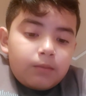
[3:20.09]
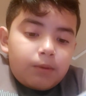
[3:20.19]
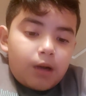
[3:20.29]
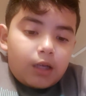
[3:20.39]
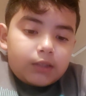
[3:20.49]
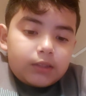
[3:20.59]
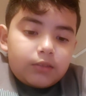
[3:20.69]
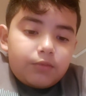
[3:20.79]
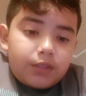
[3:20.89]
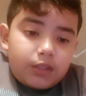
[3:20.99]
pause in the
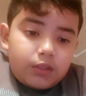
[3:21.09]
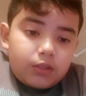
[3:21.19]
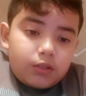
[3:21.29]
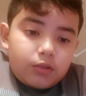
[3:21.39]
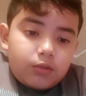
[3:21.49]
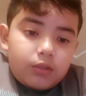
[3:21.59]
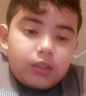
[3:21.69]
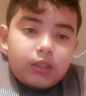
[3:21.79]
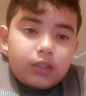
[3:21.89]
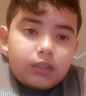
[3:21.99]
video
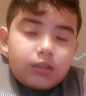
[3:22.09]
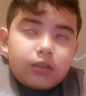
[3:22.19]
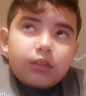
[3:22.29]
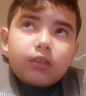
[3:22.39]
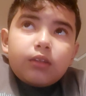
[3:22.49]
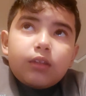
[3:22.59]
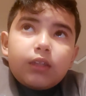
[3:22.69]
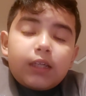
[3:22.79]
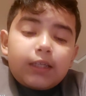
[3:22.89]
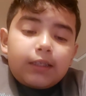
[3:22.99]
and
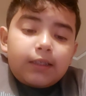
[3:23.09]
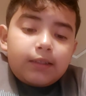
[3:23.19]
that.